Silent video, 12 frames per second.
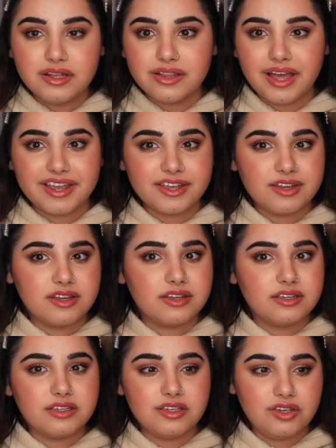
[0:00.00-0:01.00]
Like,
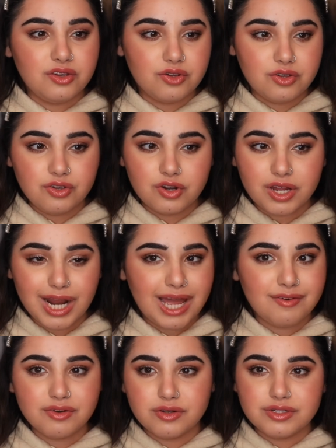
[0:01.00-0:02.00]
you're going to
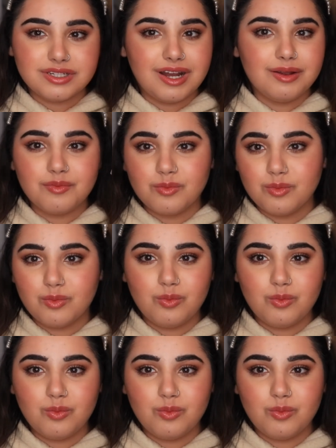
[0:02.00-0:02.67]
have a good time